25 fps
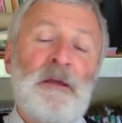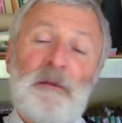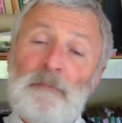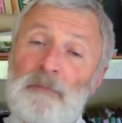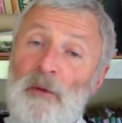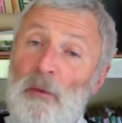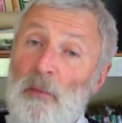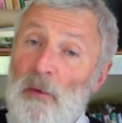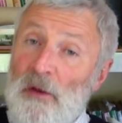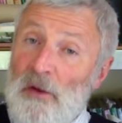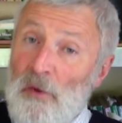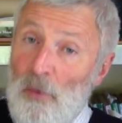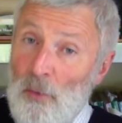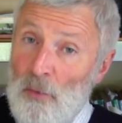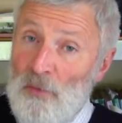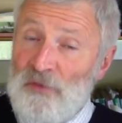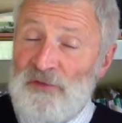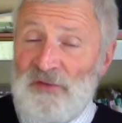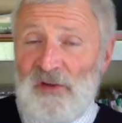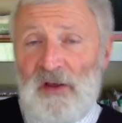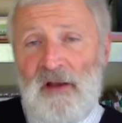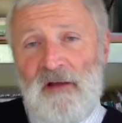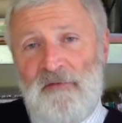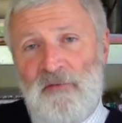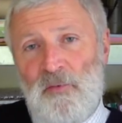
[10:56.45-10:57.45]
But we
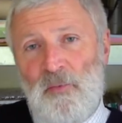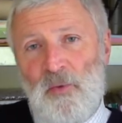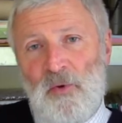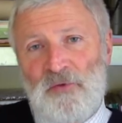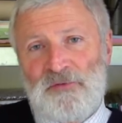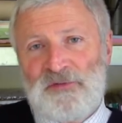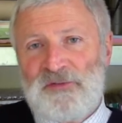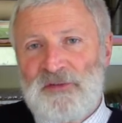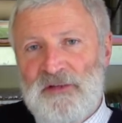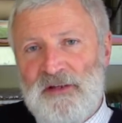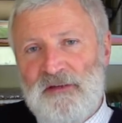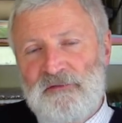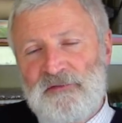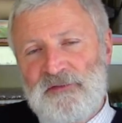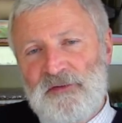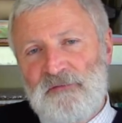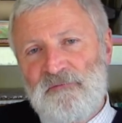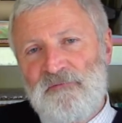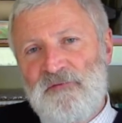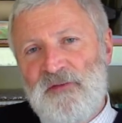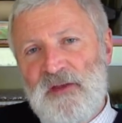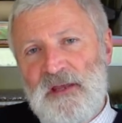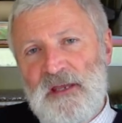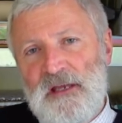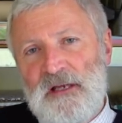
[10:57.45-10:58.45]
also have a wants list of
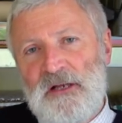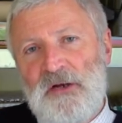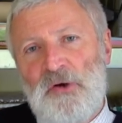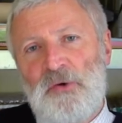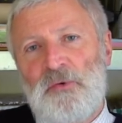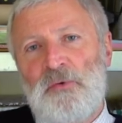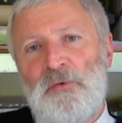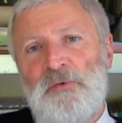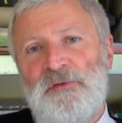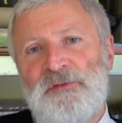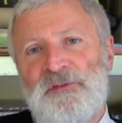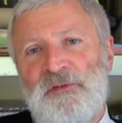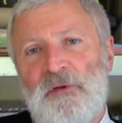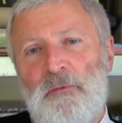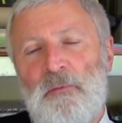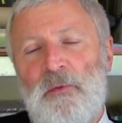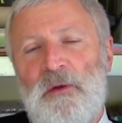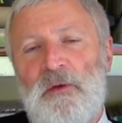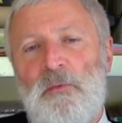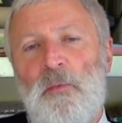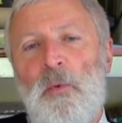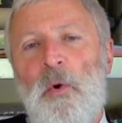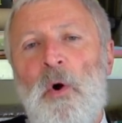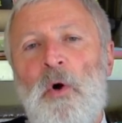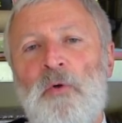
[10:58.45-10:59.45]
vehicles that
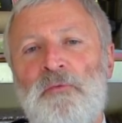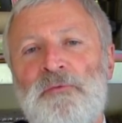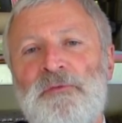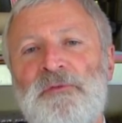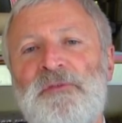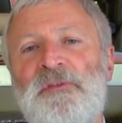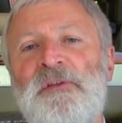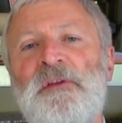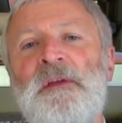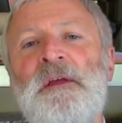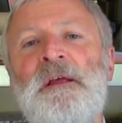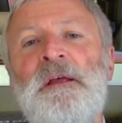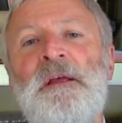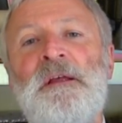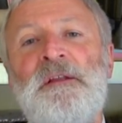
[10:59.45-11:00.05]
we want